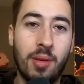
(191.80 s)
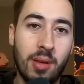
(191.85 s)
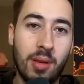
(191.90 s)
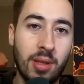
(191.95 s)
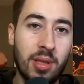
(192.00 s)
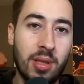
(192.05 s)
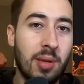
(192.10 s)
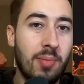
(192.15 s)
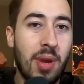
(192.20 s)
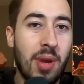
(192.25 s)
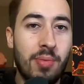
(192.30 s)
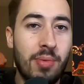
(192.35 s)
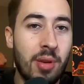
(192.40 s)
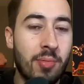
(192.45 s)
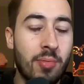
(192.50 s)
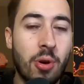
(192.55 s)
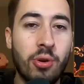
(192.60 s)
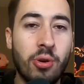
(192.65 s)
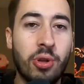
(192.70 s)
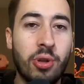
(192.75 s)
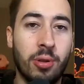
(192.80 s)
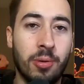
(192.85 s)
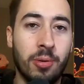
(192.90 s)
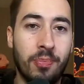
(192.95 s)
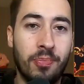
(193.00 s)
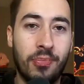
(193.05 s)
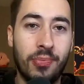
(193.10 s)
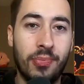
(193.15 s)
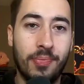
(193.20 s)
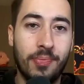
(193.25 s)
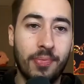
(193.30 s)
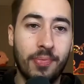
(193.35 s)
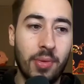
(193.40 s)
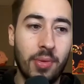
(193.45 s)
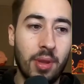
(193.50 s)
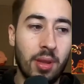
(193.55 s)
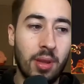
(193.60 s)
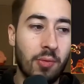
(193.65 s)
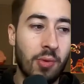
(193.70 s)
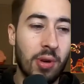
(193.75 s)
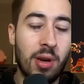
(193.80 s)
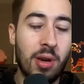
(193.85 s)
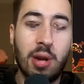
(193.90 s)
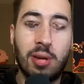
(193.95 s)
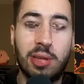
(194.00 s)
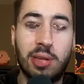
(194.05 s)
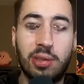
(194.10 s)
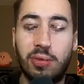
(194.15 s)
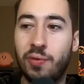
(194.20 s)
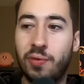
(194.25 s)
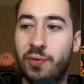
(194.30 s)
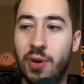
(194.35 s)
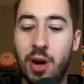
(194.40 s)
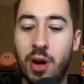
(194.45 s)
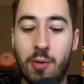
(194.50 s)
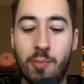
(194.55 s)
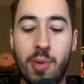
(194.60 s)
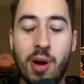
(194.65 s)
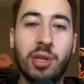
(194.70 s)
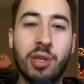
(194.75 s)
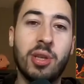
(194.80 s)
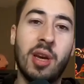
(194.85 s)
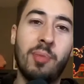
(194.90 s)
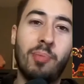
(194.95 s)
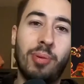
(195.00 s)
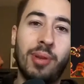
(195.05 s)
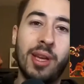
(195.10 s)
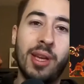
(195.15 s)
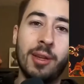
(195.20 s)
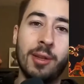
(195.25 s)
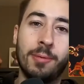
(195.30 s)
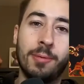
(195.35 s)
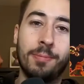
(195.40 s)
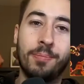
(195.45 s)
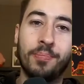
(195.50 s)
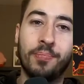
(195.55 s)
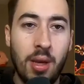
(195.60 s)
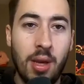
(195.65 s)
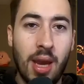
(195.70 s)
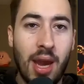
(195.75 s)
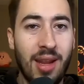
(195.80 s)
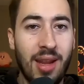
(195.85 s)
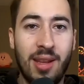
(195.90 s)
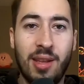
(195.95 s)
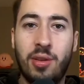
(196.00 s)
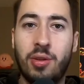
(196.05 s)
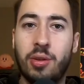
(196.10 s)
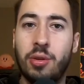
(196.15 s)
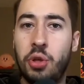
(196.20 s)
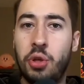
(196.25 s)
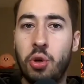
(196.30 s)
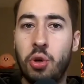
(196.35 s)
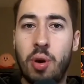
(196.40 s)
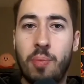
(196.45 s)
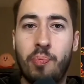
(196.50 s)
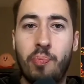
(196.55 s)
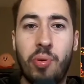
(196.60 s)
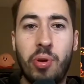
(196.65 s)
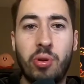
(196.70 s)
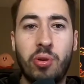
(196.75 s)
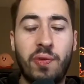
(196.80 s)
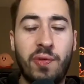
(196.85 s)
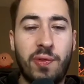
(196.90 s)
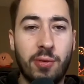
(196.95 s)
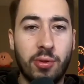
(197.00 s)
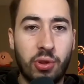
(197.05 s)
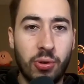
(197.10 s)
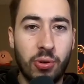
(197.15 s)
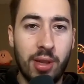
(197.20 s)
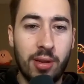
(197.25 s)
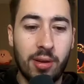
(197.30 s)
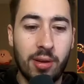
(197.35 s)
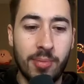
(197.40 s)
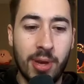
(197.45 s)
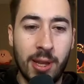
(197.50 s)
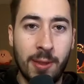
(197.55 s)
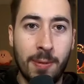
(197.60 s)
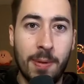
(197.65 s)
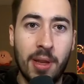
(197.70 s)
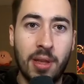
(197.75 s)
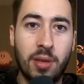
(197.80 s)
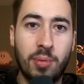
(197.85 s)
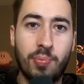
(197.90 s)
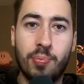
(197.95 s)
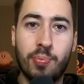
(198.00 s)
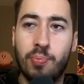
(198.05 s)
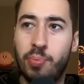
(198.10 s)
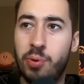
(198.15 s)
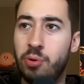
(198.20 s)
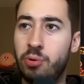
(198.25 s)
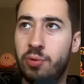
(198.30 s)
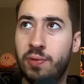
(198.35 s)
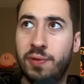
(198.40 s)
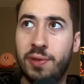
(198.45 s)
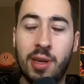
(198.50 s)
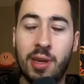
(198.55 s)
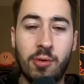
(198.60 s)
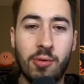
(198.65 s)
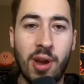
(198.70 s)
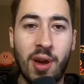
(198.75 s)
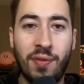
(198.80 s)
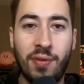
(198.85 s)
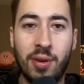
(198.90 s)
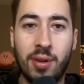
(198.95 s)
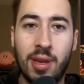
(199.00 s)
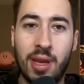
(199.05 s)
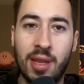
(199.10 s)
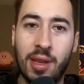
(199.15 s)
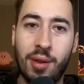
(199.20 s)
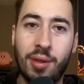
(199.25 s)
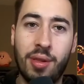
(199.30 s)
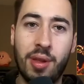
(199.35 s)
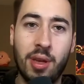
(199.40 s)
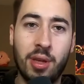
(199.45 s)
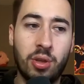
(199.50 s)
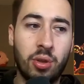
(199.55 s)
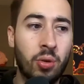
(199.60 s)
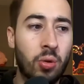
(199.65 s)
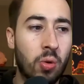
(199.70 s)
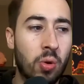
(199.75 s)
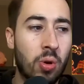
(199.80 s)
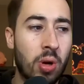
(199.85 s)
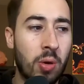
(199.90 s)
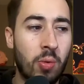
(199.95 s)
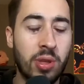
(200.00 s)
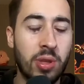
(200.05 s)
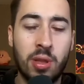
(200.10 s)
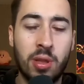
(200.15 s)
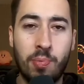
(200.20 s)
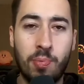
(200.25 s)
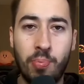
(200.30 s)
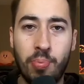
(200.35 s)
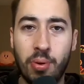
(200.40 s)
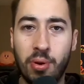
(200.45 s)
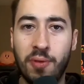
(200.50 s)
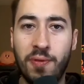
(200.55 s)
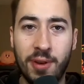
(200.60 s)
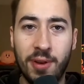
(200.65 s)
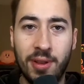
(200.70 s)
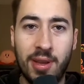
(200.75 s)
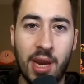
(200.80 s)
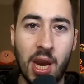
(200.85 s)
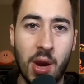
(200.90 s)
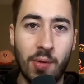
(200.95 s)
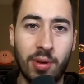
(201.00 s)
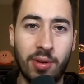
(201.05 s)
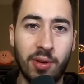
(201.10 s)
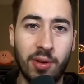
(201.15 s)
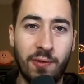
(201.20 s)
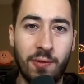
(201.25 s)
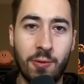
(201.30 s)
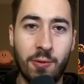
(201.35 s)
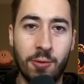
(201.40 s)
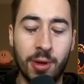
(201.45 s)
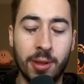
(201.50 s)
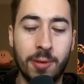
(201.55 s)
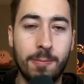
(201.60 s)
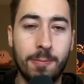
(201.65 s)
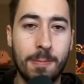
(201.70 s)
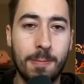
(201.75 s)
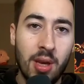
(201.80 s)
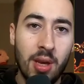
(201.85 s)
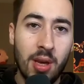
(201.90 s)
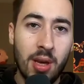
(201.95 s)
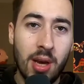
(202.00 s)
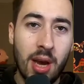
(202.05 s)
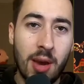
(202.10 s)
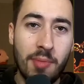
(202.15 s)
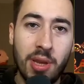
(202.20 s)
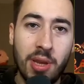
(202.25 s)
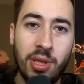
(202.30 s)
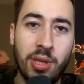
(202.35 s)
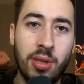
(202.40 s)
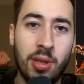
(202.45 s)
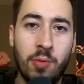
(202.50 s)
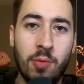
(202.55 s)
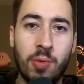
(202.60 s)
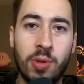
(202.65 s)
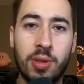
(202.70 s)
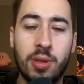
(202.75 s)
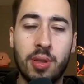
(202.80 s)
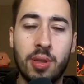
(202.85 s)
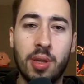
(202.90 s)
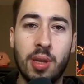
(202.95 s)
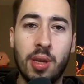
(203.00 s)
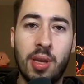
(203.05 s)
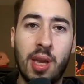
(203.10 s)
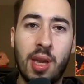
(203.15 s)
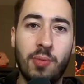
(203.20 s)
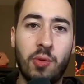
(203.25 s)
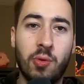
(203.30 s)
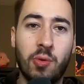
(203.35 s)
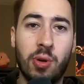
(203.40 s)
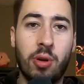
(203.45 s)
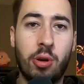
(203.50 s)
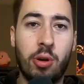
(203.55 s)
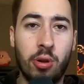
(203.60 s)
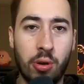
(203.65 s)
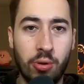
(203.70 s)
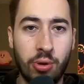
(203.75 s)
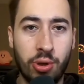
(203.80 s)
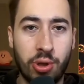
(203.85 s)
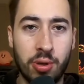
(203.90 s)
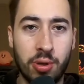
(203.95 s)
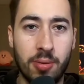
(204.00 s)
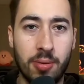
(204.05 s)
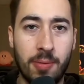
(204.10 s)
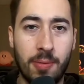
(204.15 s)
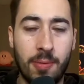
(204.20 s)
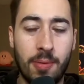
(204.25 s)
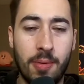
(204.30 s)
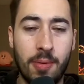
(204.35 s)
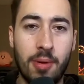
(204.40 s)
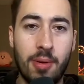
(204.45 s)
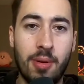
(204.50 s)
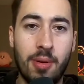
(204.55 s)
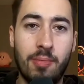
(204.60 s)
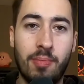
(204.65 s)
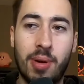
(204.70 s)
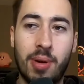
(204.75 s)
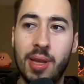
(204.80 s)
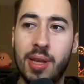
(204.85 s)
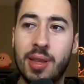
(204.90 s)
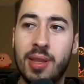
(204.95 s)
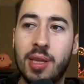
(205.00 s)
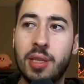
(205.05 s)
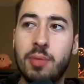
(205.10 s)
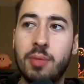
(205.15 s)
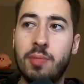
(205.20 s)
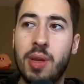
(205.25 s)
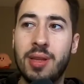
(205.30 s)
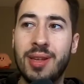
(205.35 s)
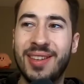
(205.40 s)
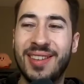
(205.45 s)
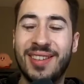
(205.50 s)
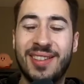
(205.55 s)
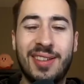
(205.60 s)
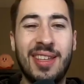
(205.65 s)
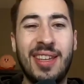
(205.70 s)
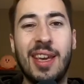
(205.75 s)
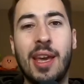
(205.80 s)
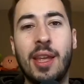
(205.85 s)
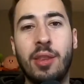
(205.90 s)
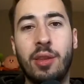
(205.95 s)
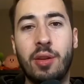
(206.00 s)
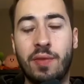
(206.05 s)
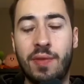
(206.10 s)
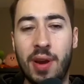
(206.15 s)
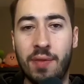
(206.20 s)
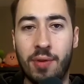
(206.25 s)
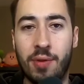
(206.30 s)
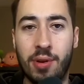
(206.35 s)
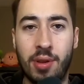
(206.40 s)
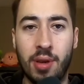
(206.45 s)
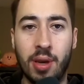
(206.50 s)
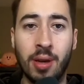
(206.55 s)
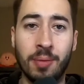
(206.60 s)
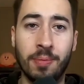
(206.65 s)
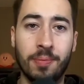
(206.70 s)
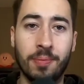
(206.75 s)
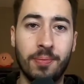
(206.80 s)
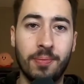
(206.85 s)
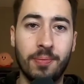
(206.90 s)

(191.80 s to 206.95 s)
it's going to make me emotional, regardless of how much I played it. And it's also a beautiful trailer, man. It's beautifully crafted, and I think Sora was the perfect character for it. I mentioned it came to a closure, but it doesn't mean that it's the end of everything.